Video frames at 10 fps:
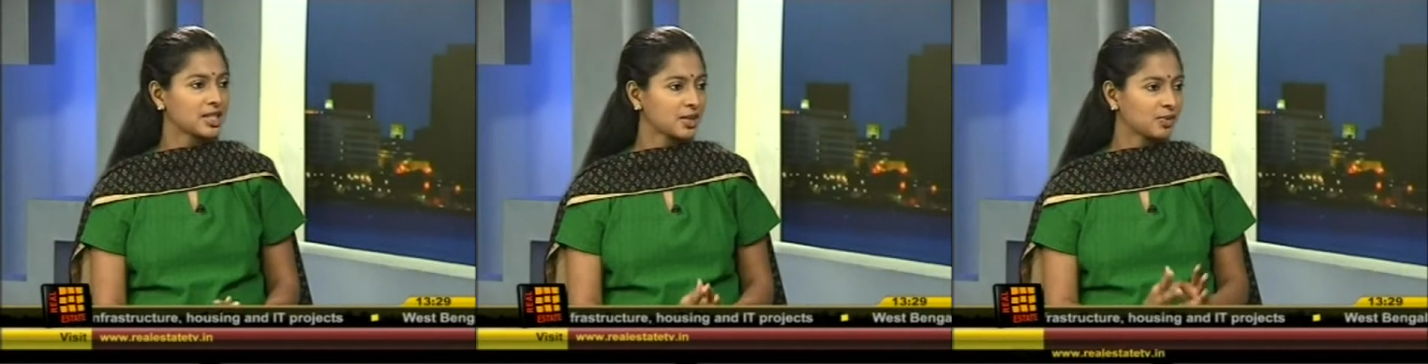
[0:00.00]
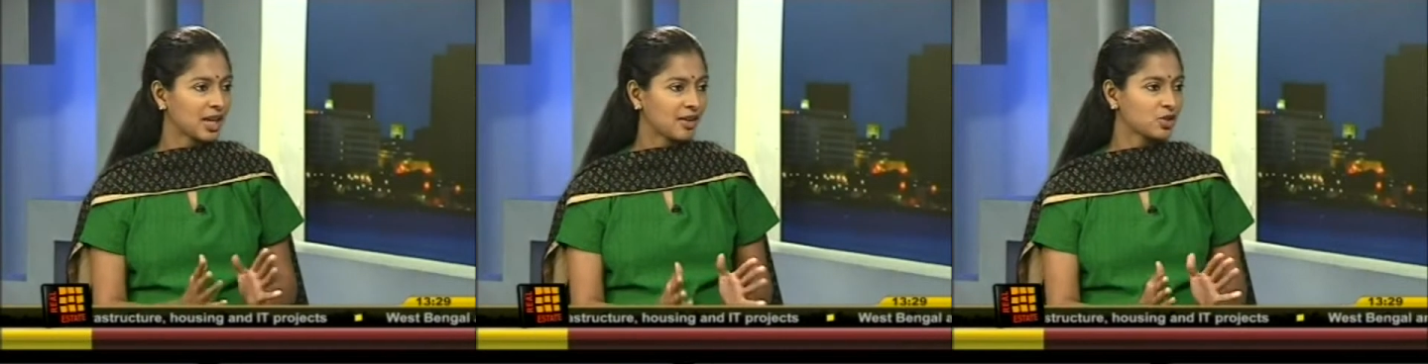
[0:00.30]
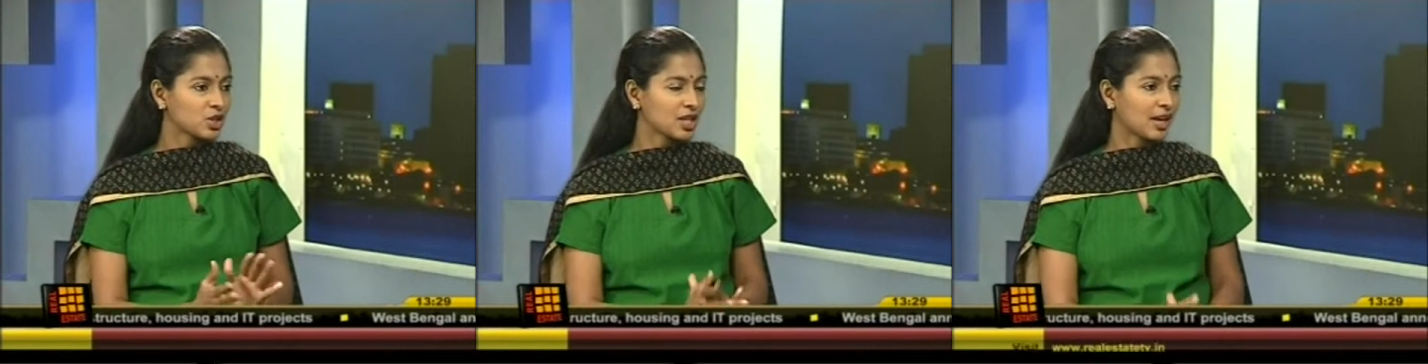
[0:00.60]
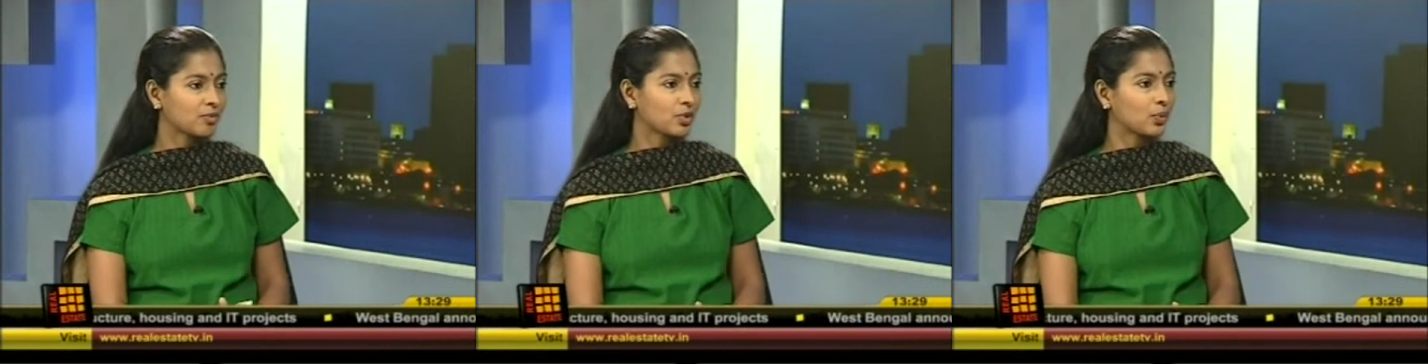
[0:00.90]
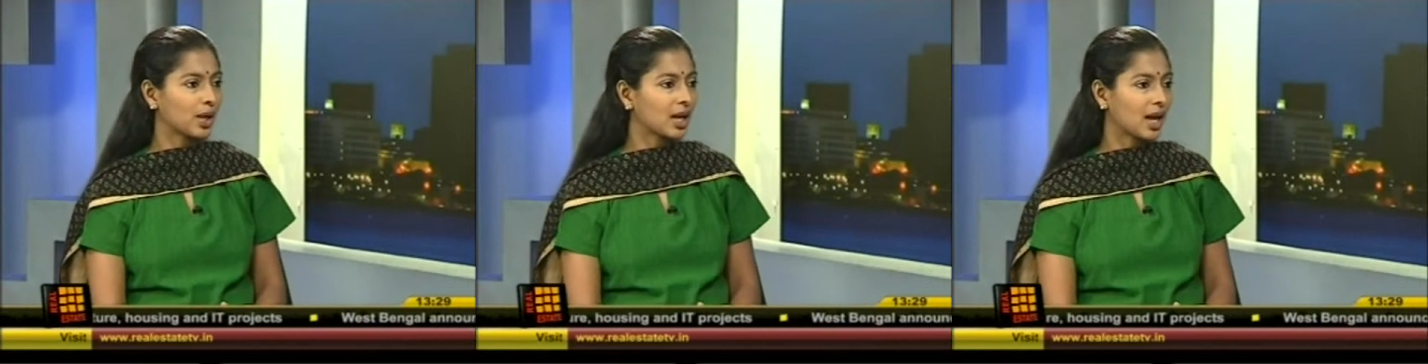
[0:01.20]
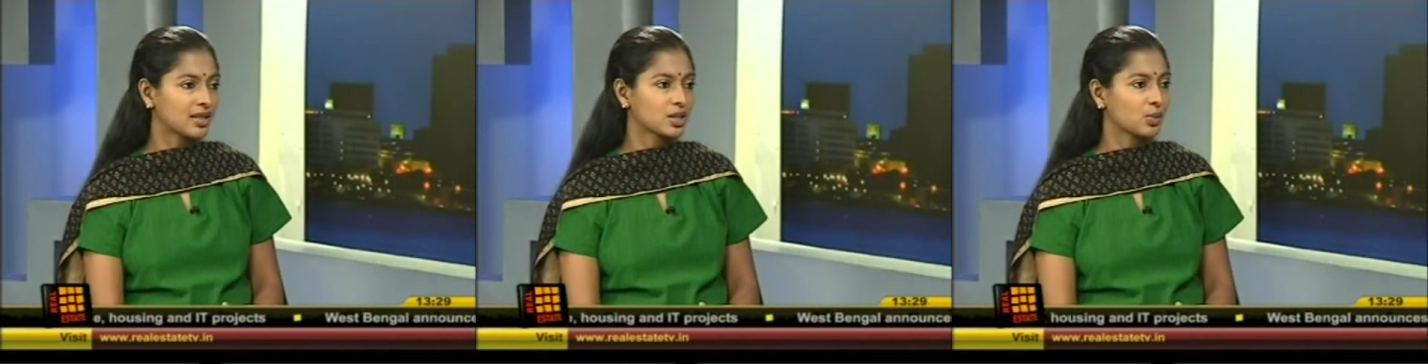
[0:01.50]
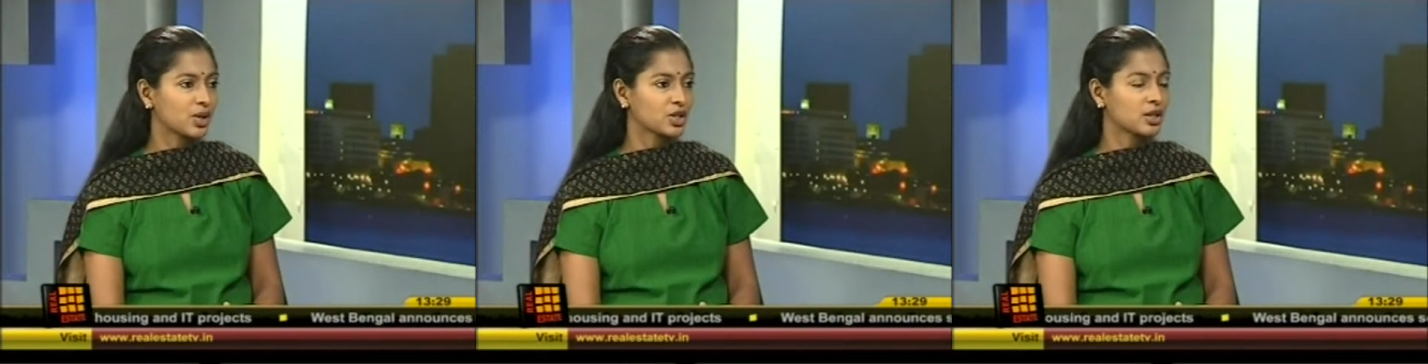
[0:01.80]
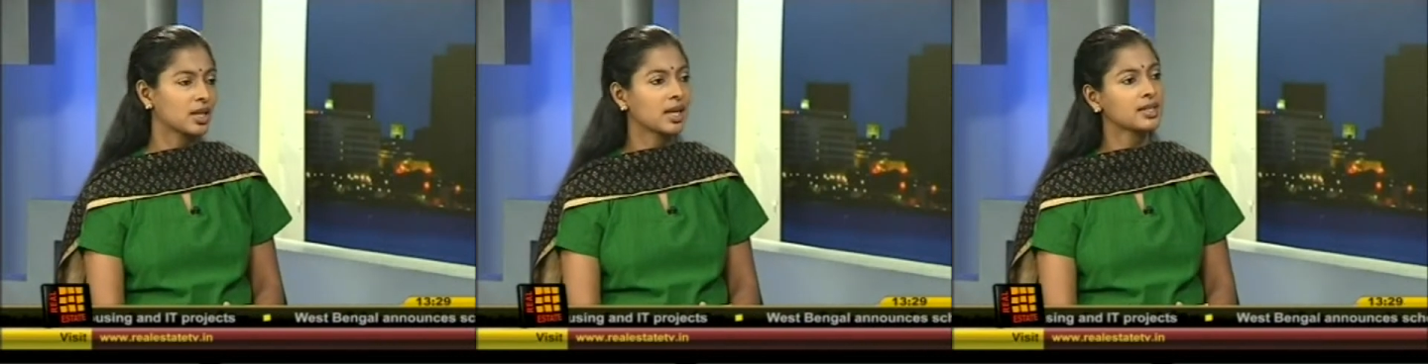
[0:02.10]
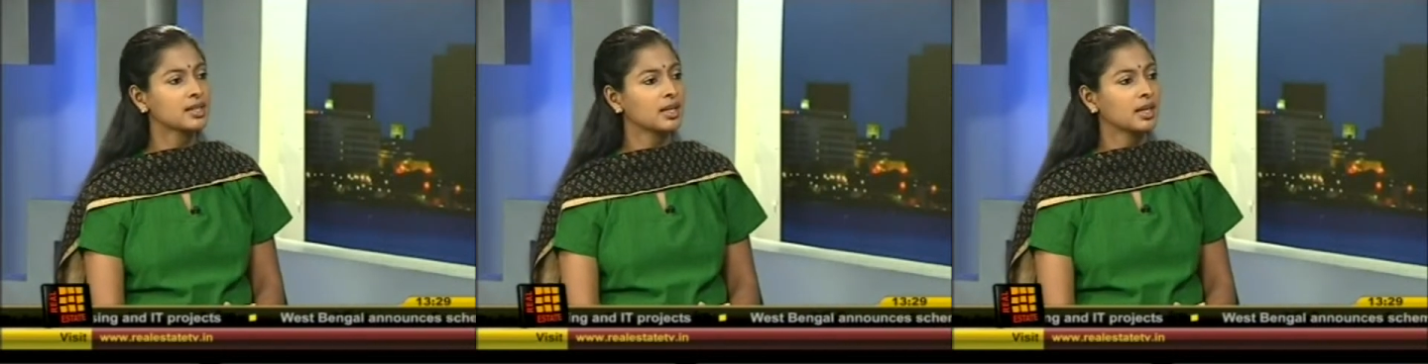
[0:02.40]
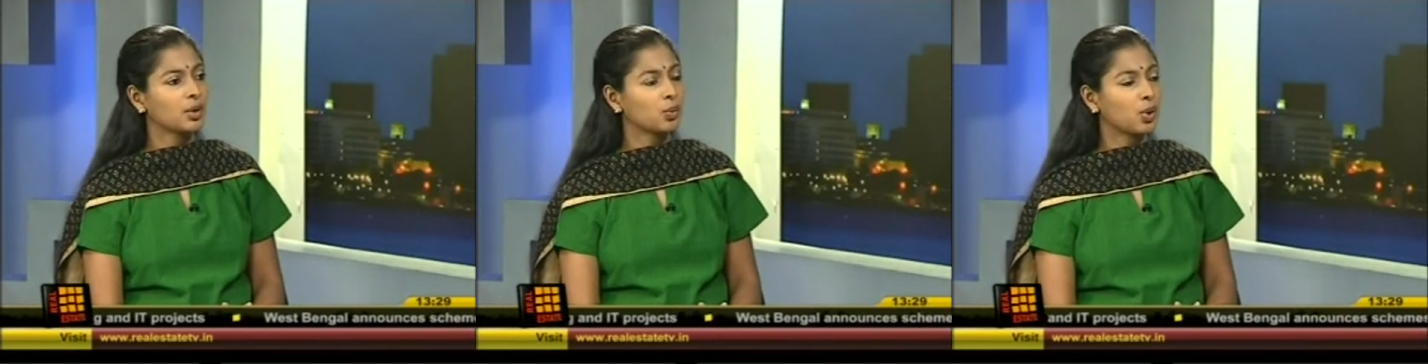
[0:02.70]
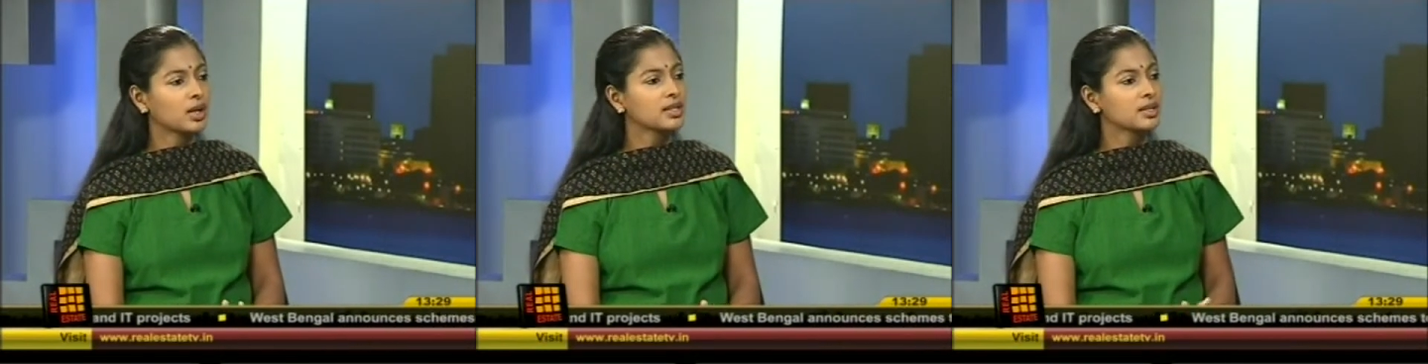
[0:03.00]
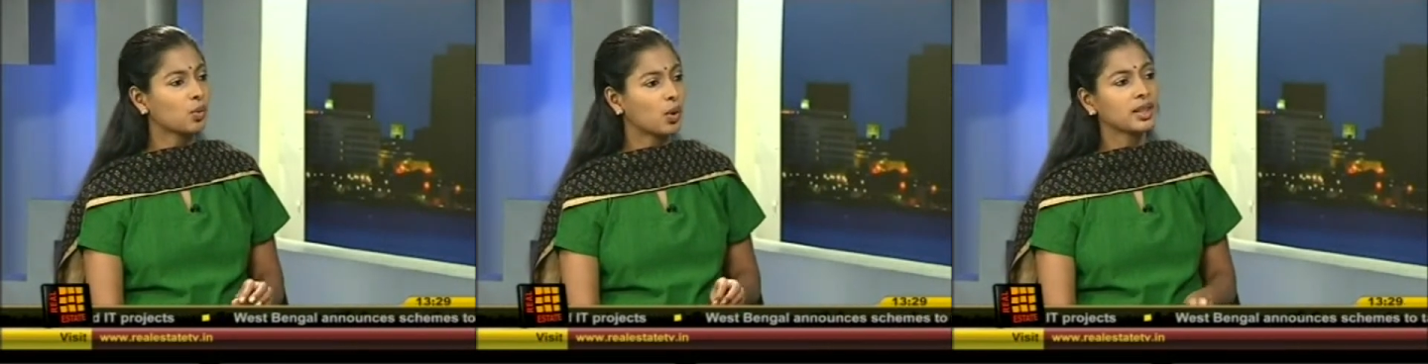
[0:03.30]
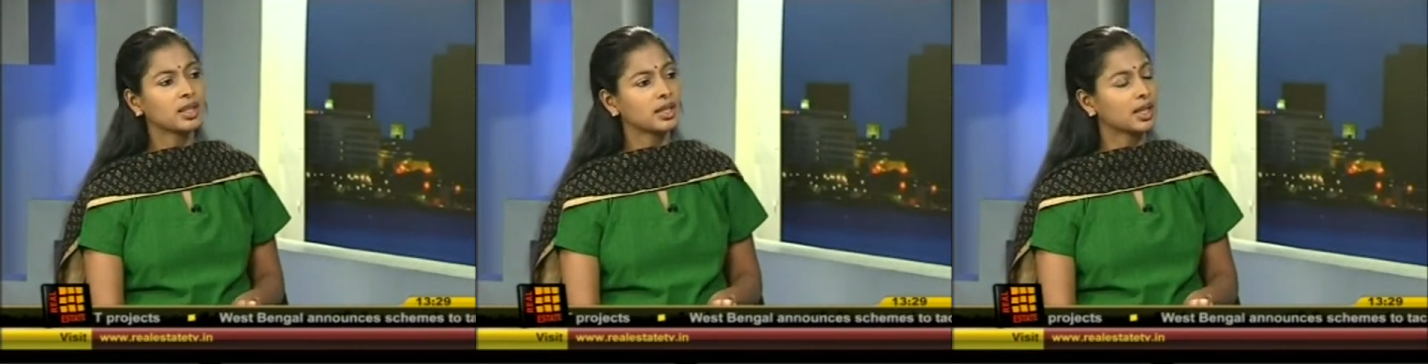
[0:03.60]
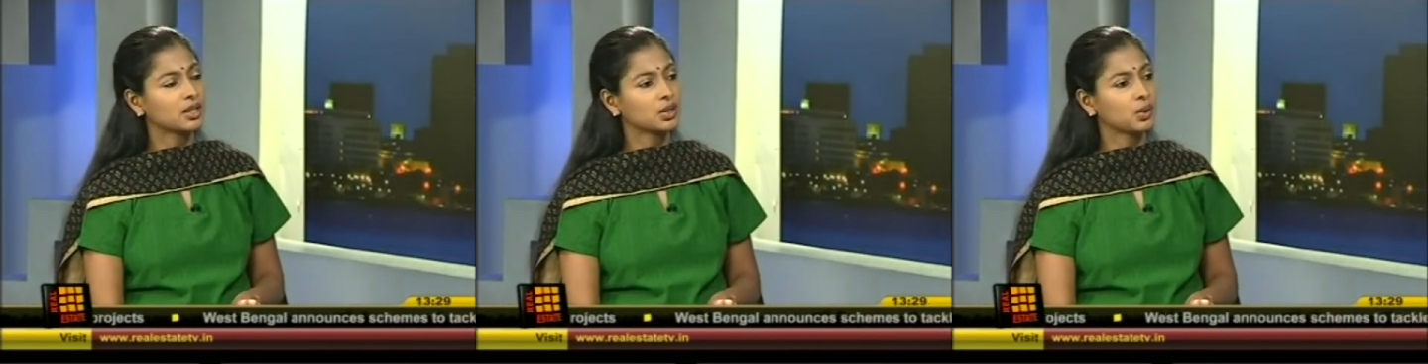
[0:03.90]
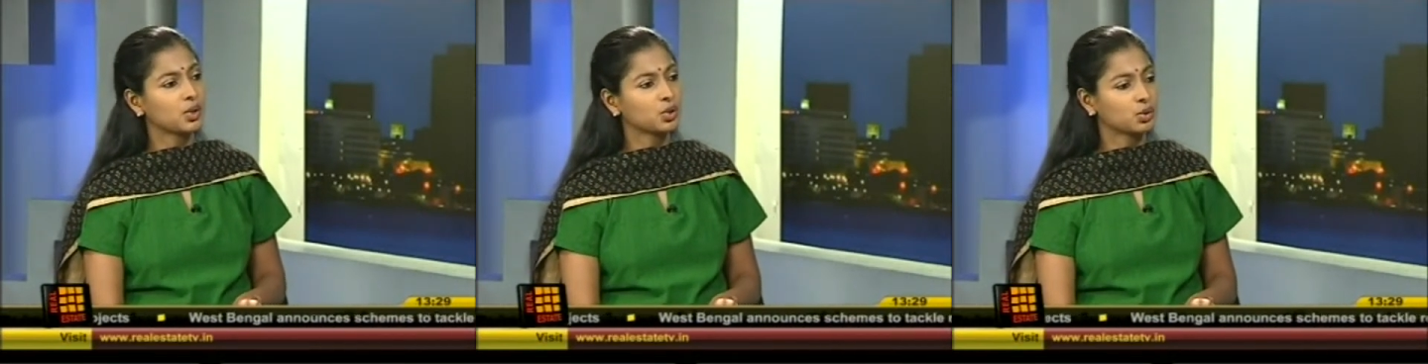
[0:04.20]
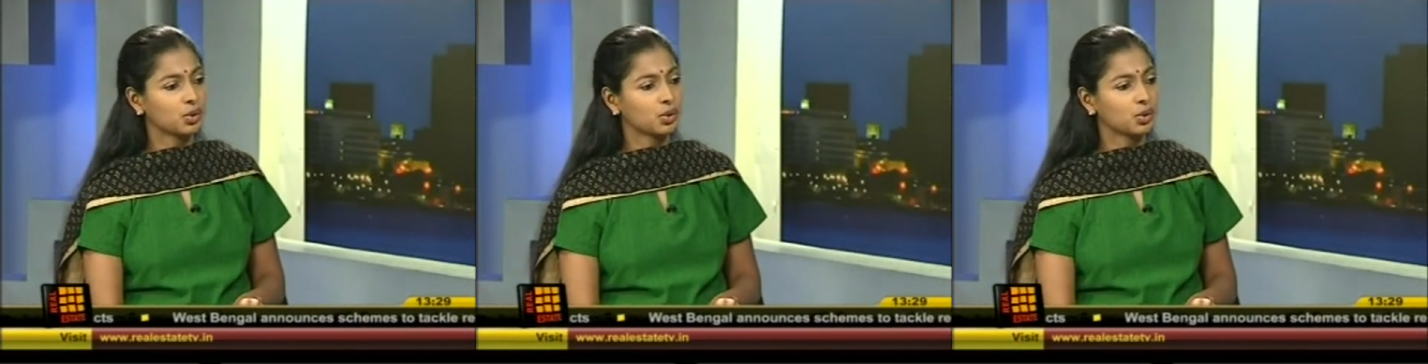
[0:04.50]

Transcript: Balaji, we have just time for one last question. Tell us, what is the one thing that's going